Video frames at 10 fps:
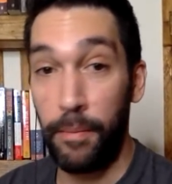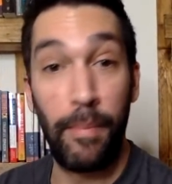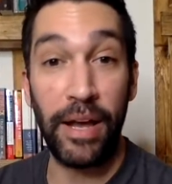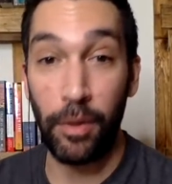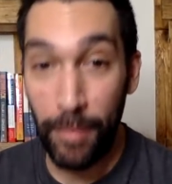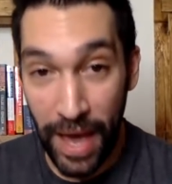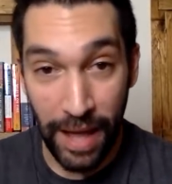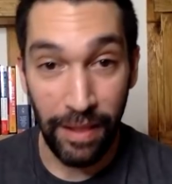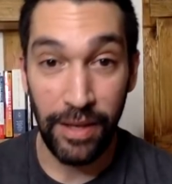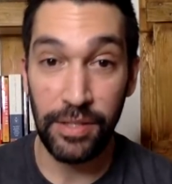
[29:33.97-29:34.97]
Michael
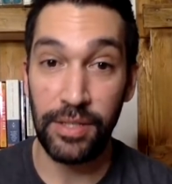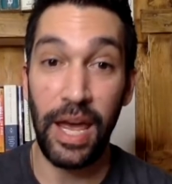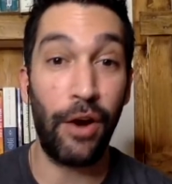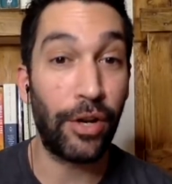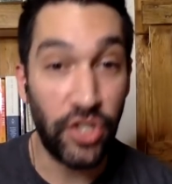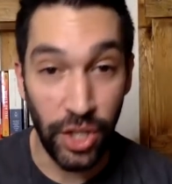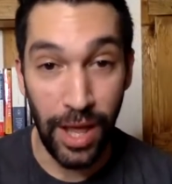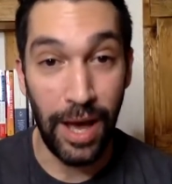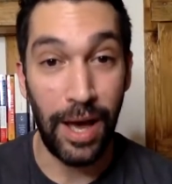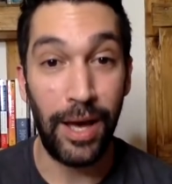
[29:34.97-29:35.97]
Malice, Eric
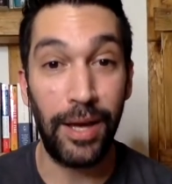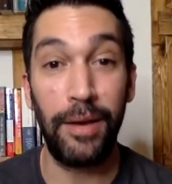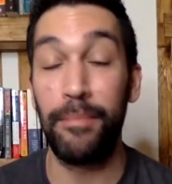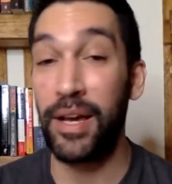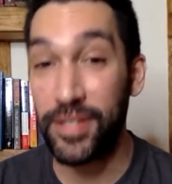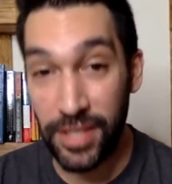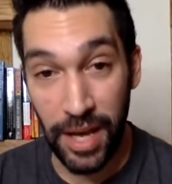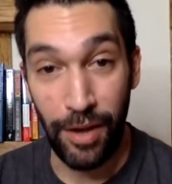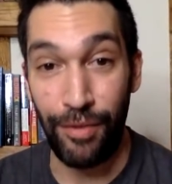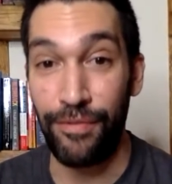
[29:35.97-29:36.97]
July,
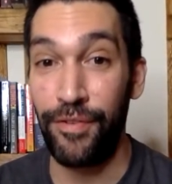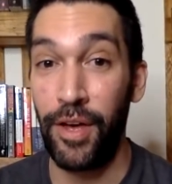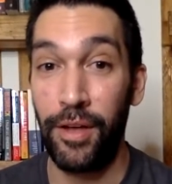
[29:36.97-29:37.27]
myself,